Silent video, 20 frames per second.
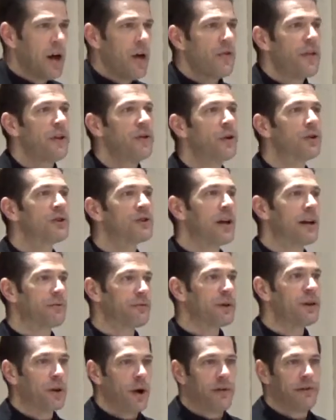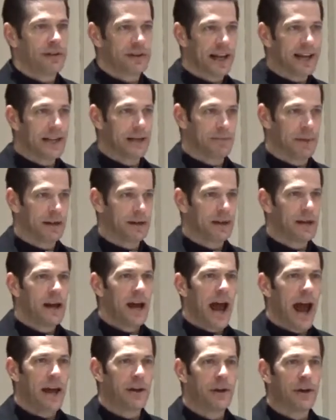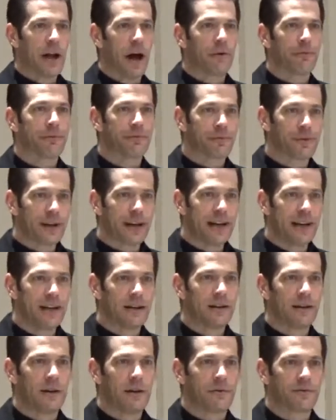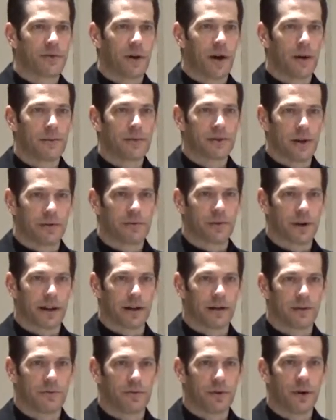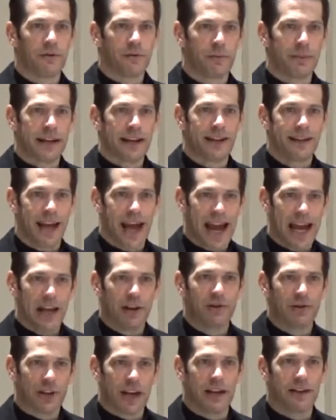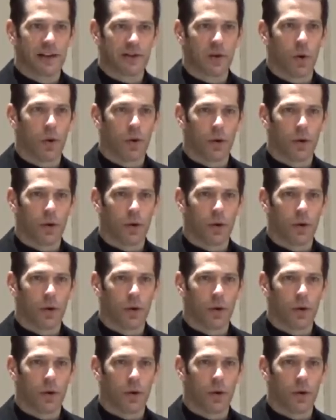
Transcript: then you're set free, you have enlightenment, and you're now free from suffering, free from being caged in the